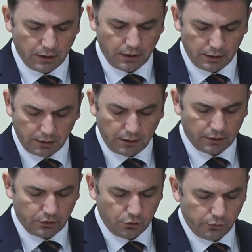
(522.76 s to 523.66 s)
And I'd like
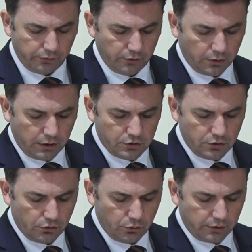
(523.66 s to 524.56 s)
to use the
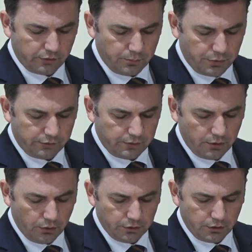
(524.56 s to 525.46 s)
occasion to expressly
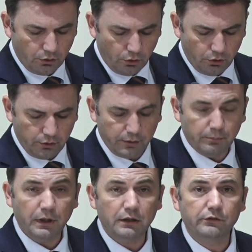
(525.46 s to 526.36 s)
honor all the
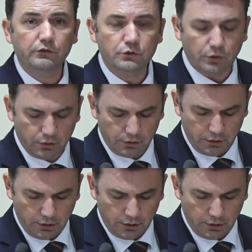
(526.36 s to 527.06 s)
many strong,